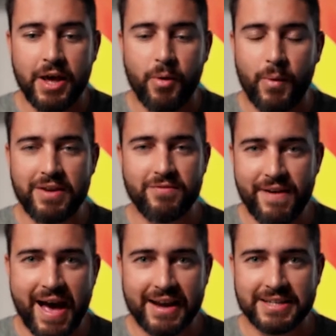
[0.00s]
when in
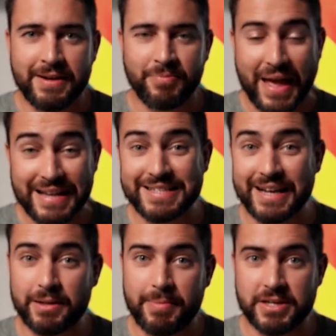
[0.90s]
fact, that's
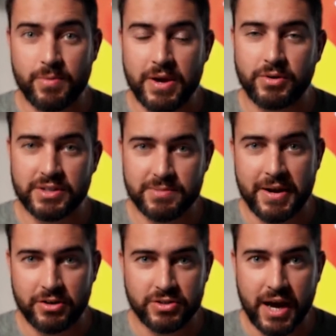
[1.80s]
not the best way you could
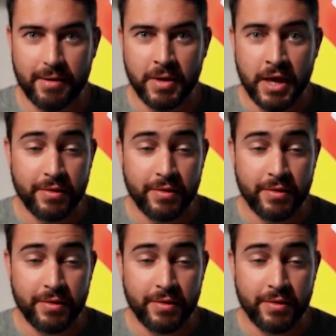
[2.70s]
spend your time.